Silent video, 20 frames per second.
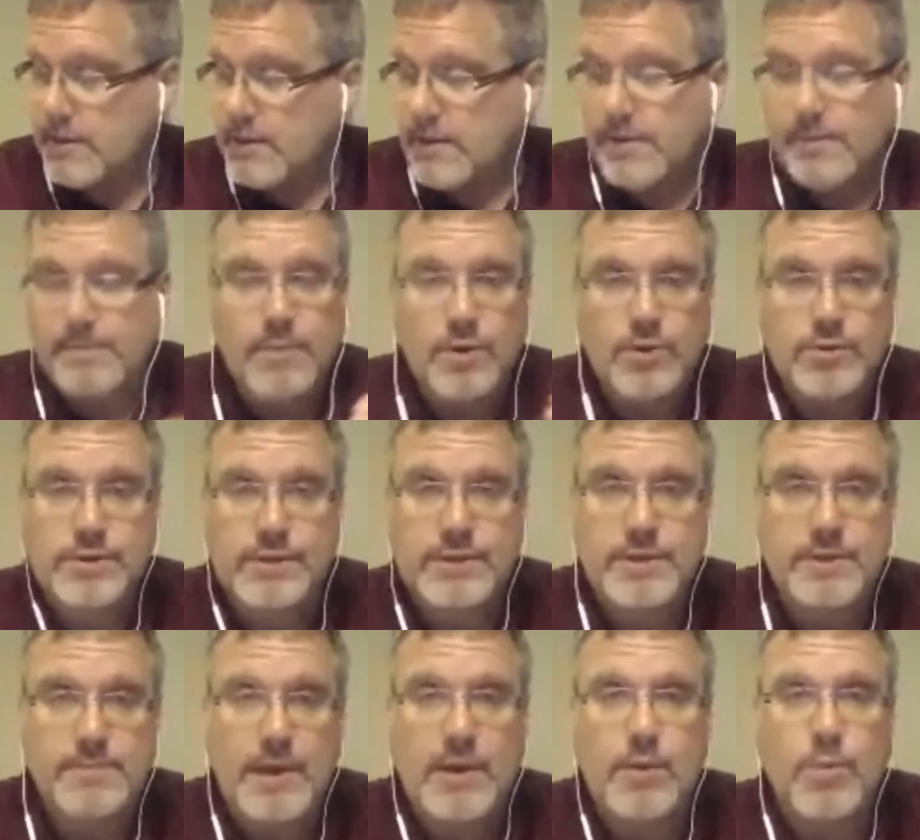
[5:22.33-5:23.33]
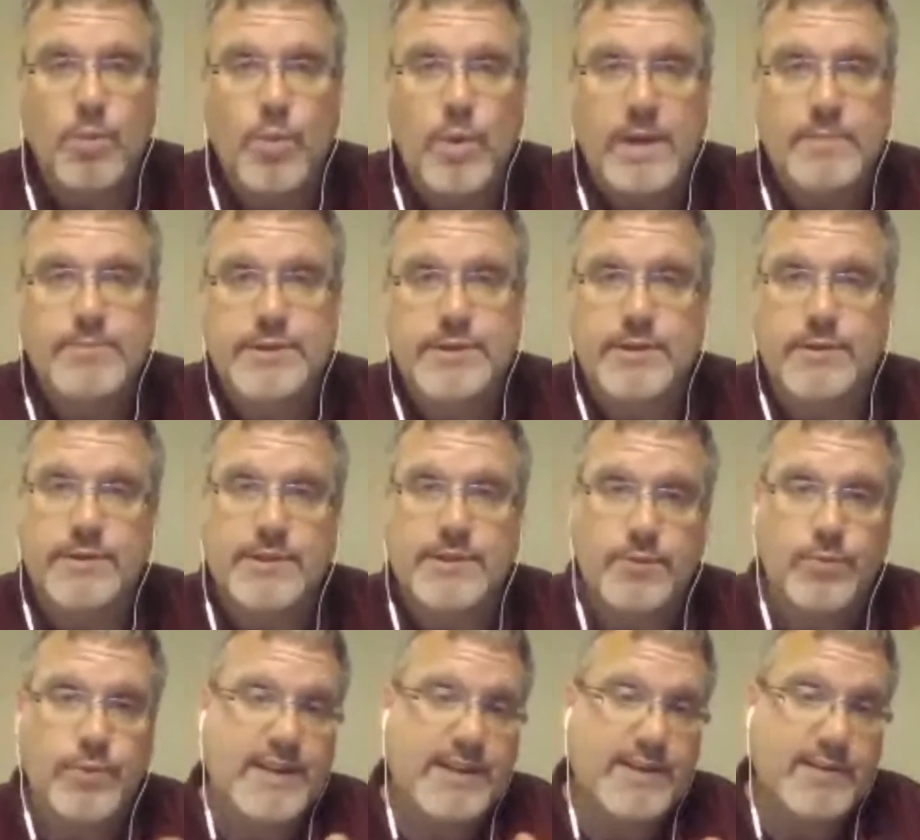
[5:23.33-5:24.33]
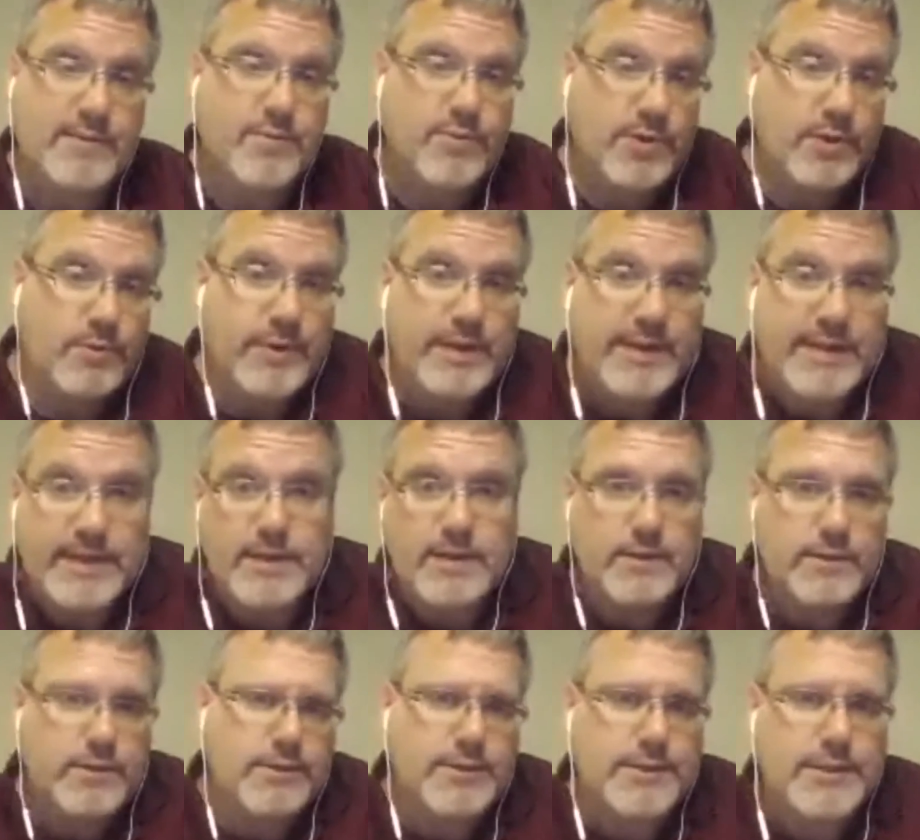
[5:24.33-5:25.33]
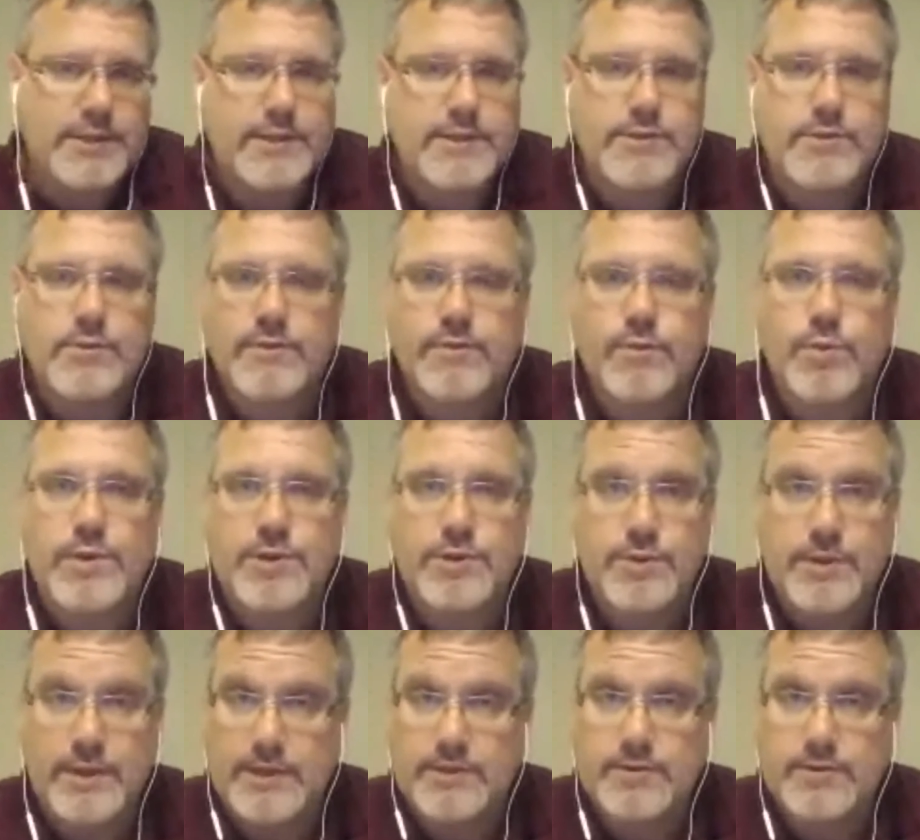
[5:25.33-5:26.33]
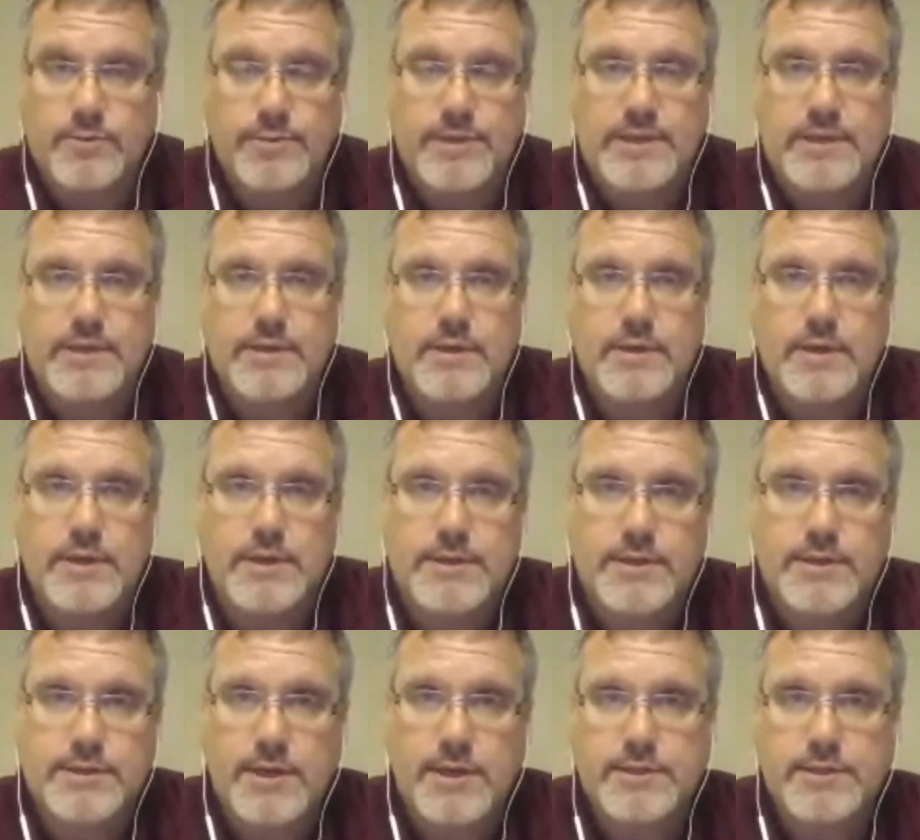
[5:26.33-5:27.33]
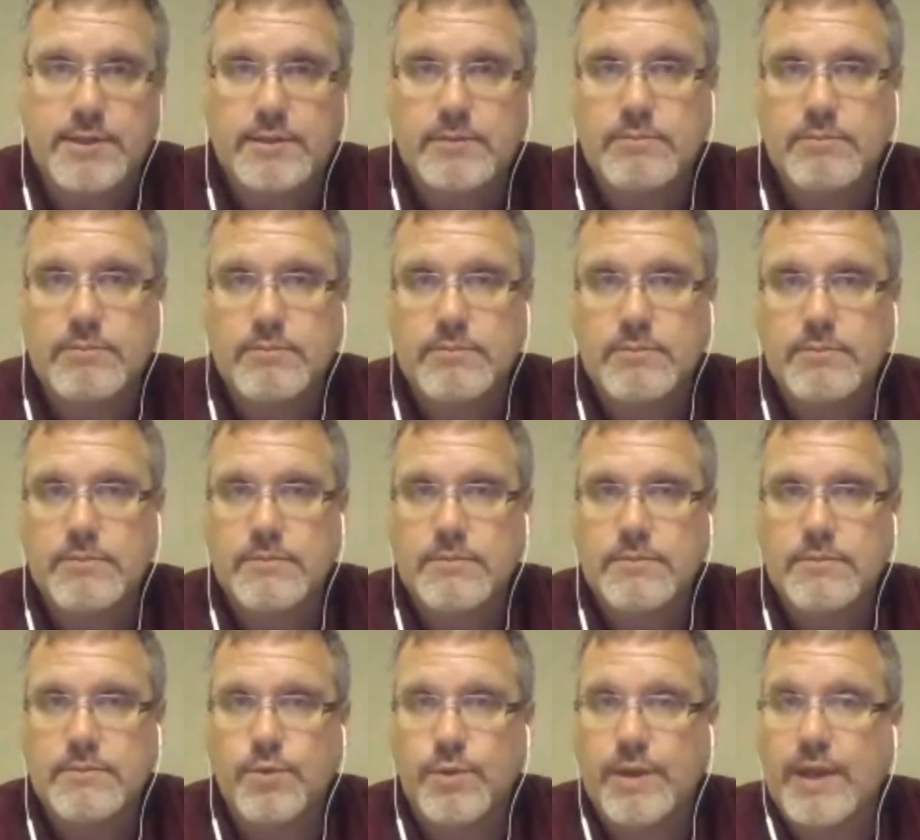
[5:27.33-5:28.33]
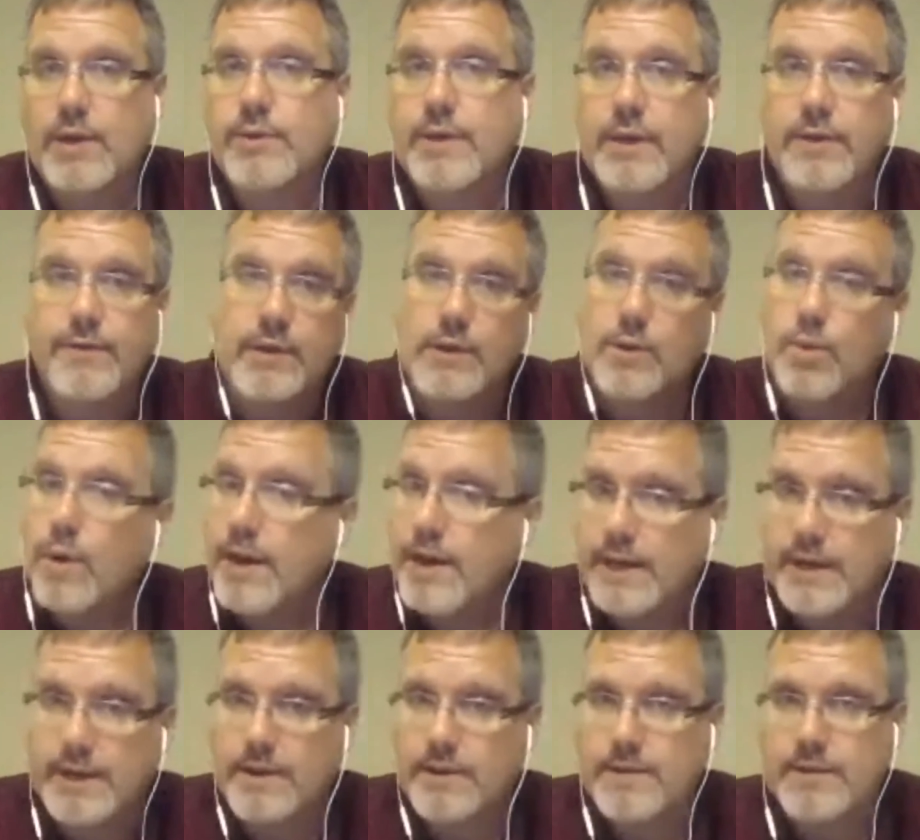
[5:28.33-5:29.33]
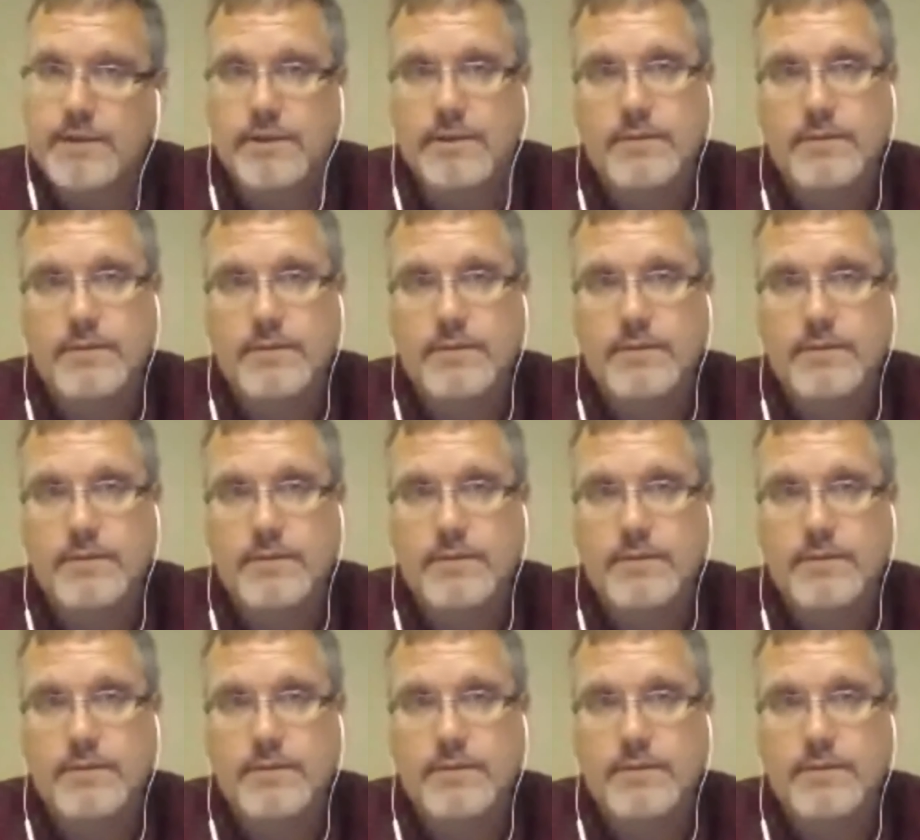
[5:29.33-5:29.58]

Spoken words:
mostly about web series. Can we get a little teaser of what you guys will be discussing, without giving away anything?